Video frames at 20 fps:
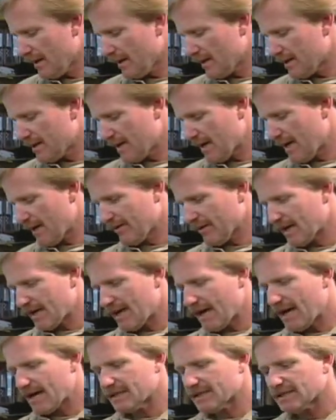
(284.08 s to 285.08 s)
to have a
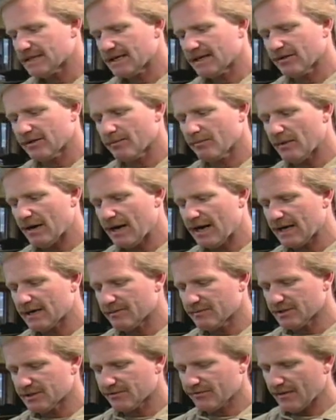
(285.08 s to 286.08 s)
caddis on the bottom
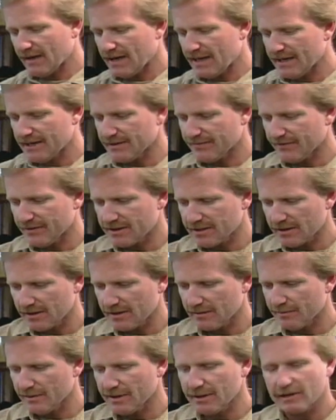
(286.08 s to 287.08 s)
is fine if it's going to
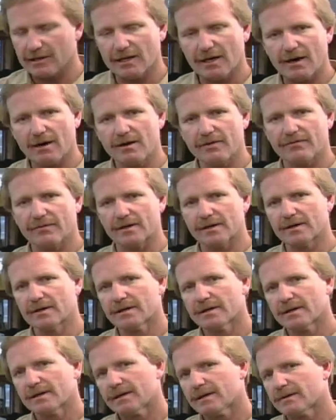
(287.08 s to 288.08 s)
be a larva,
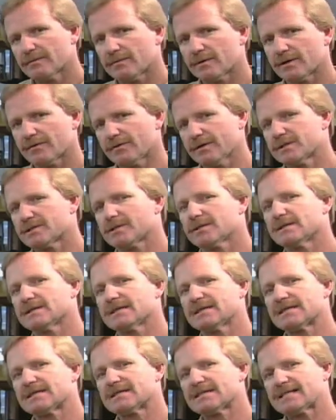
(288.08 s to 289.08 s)
but if it's going to
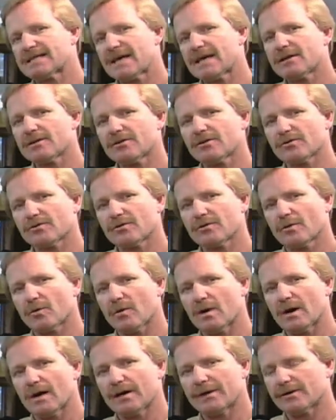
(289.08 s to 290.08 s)
ascend through the
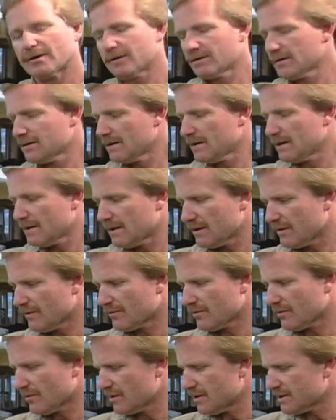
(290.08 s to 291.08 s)
water, of
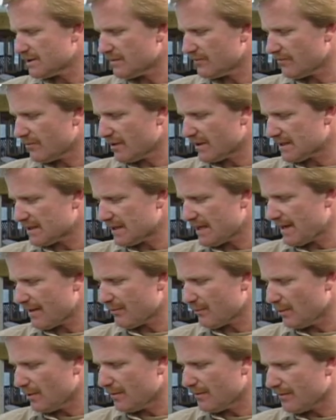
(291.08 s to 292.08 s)
course, for
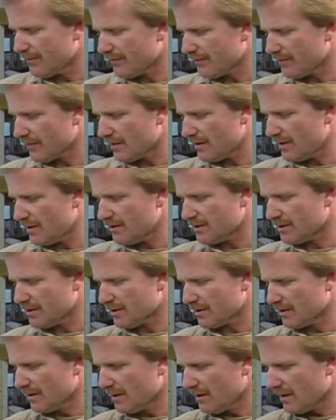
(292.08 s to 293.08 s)
example, here's a
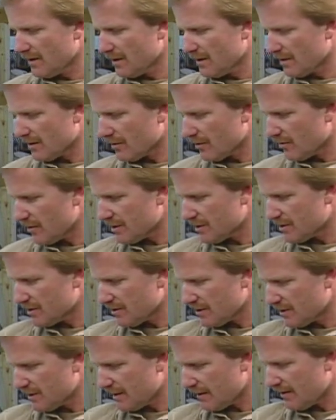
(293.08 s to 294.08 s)
crystal
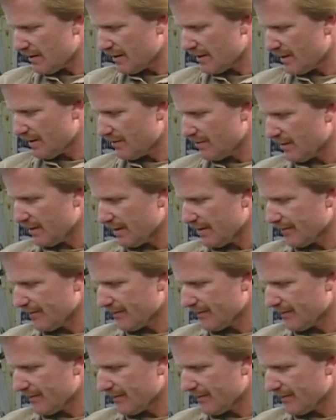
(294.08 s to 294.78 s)
serendipity.